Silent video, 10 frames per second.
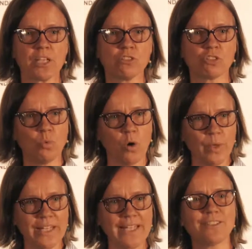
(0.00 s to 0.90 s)
So what
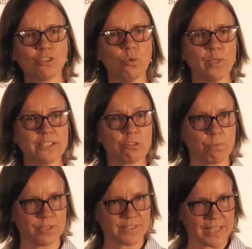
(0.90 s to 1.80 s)
we need to do is to
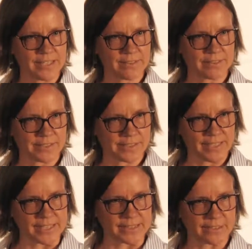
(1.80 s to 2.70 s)
protect the
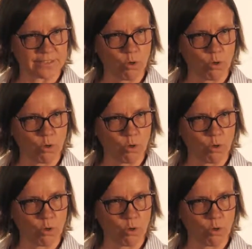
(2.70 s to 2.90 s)
seeds